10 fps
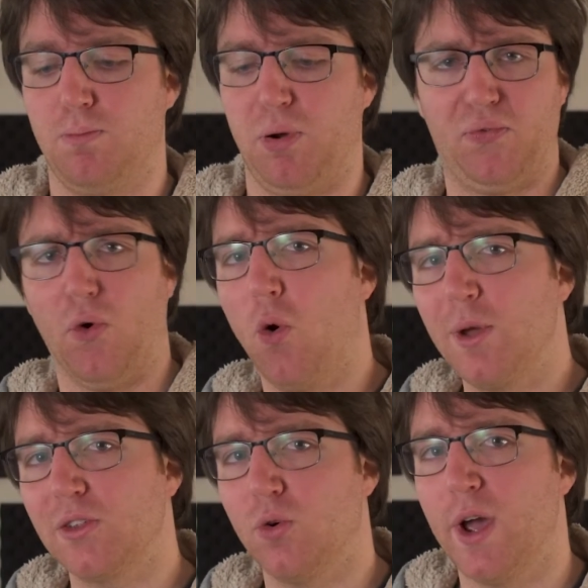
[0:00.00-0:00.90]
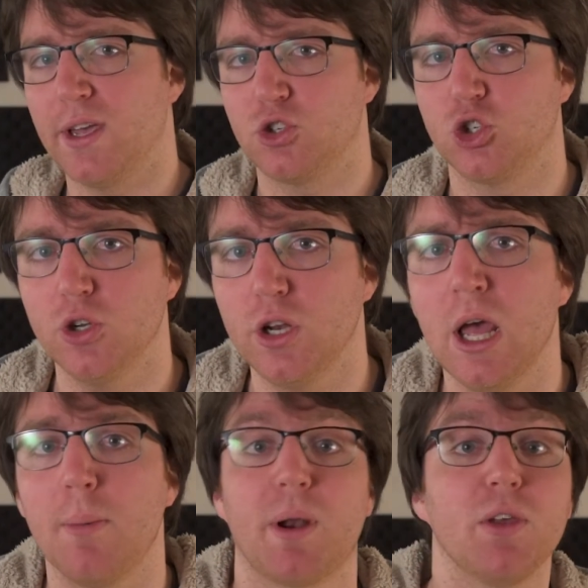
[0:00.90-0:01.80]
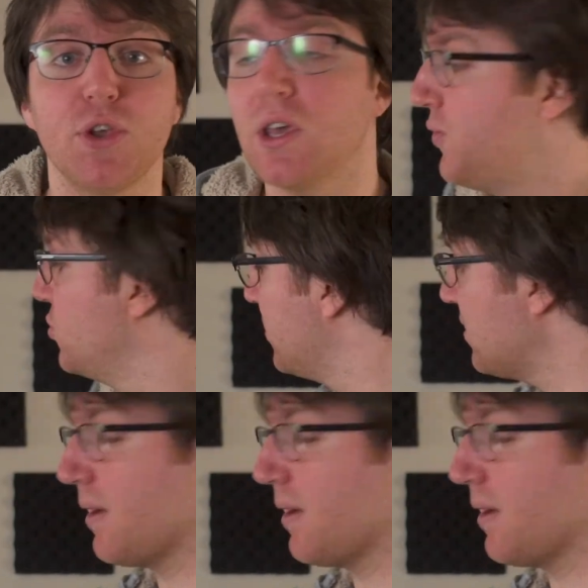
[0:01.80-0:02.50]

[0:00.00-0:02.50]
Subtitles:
performing the way it should. But I think if you didn't